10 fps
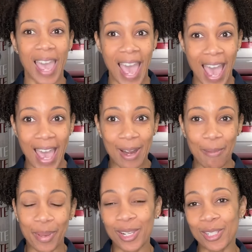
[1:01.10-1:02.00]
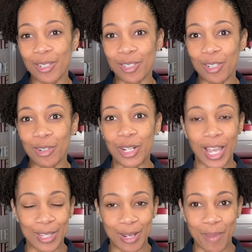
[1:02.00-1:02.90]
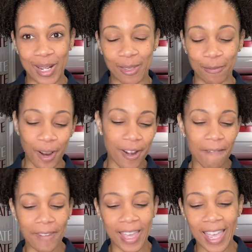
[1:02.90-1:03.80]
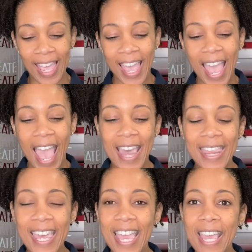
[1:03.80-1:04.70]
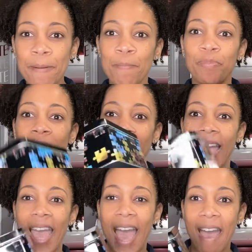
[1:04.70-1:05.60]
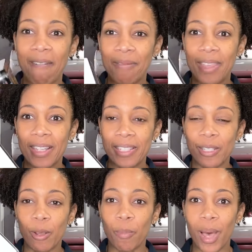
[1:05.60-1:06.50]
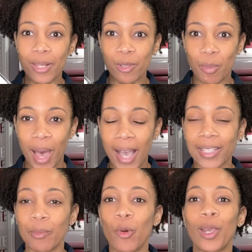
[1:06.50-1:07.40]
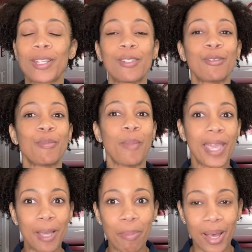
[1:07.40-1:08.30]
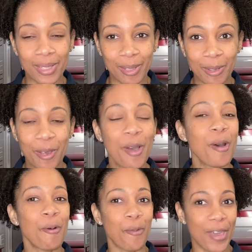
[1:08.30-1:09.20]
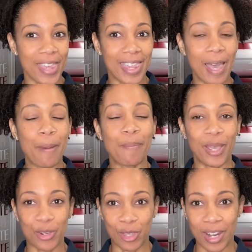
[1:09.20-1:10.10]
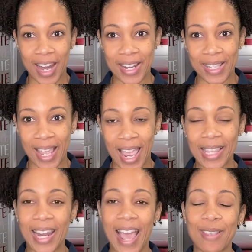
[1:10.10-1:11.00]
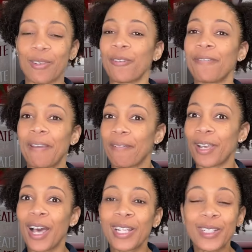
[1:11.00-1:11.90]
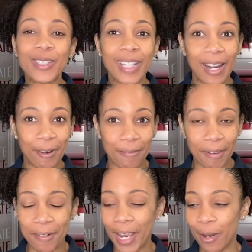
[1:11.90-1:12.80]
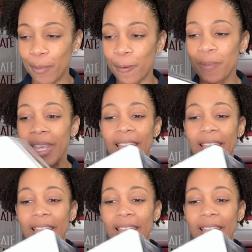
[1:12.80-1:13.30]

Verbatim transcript: add a picture to to customize the front of it. And then I have this little puzzle box. I'm going to make a puzzle with a picture that I designed that has her favorite colors and her favorite animal.